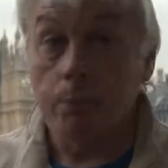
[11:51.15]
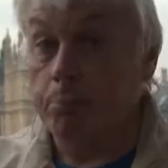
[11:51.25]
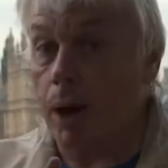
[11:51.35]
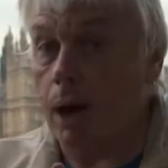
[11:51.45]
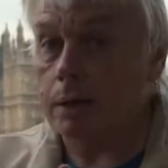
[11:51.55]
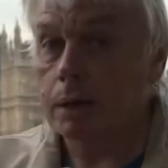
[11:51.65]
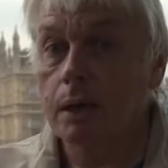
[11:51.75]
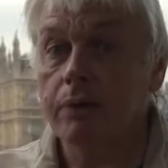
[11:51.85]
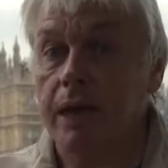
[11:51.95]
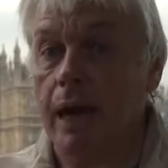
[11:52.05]
But
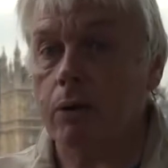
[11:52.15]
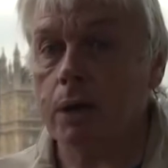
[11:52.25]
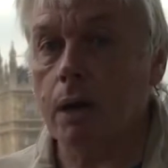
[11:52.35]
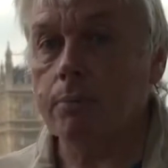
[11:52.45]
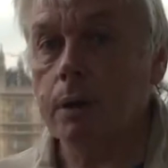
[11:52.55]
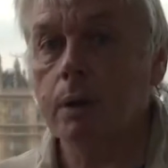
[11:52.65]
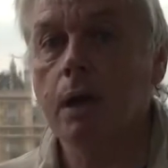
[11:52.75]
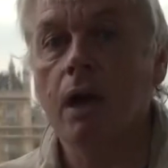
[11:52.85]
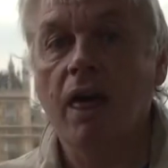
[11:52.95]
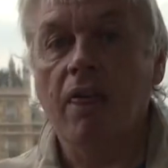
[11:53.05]
the outcome,
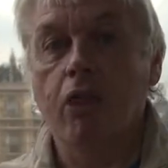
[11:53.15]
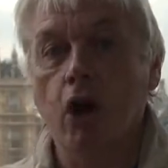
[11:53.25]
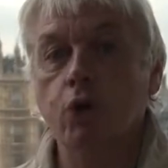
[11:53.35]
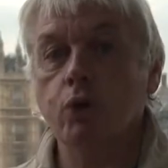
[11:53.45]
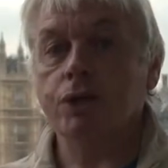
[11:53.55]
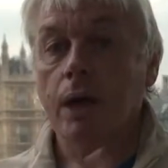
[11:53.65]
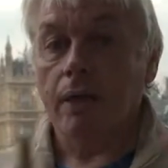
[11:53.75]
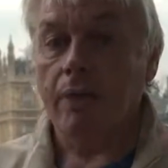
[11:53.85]
those